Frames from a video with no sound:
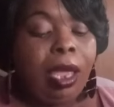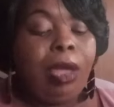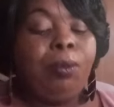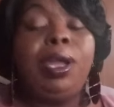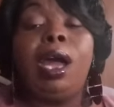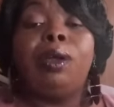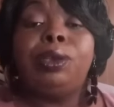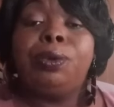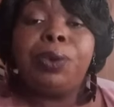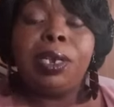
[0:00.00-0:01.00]
and we all
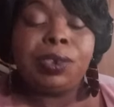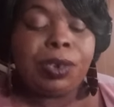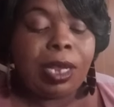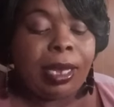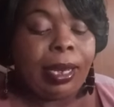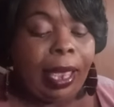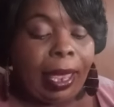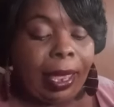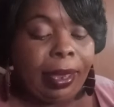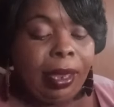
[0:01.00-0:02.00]
know Regine
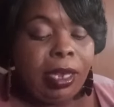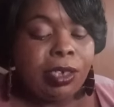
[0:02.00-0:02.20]
lied.